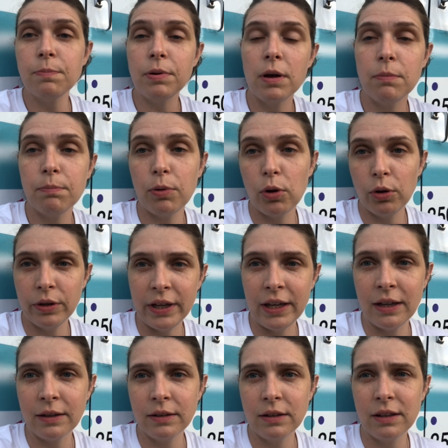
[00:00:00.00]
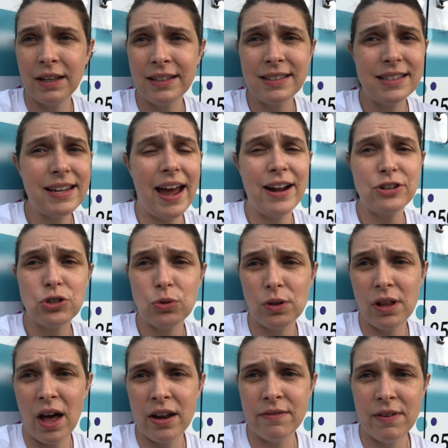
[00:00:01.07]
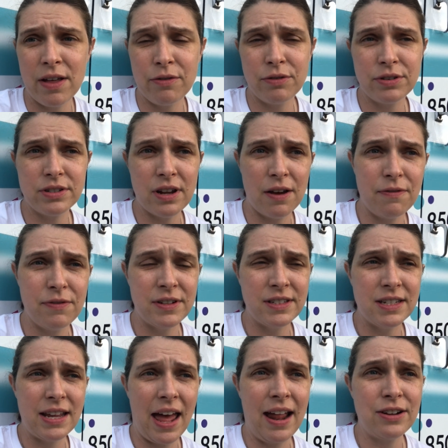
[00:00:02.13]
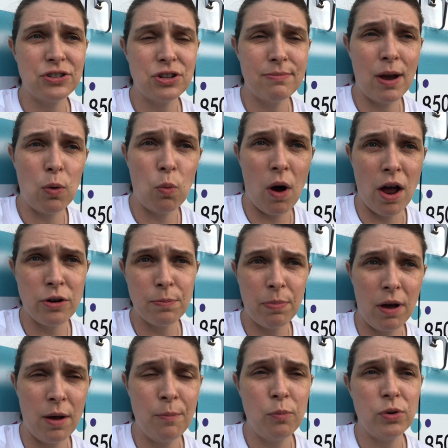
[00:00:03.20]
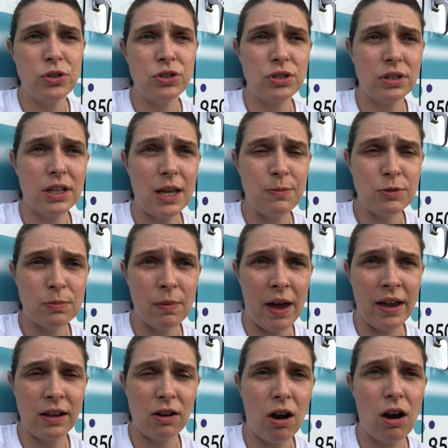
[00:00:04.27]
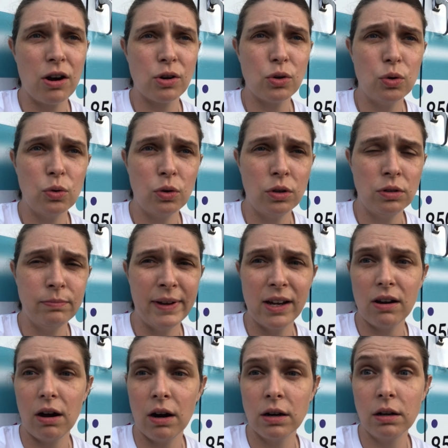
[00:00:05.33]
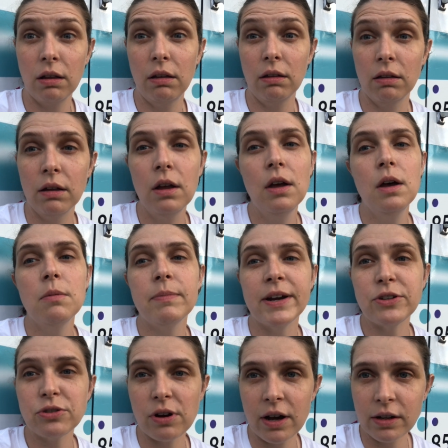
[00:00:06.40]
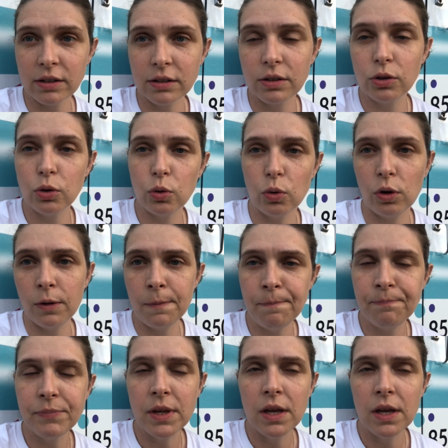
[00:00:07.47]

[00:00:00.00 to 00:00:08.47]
pump pulley, it's attached to a lot of other stuff. It's attached to my water pump, which keeps my car cool, my truck cool.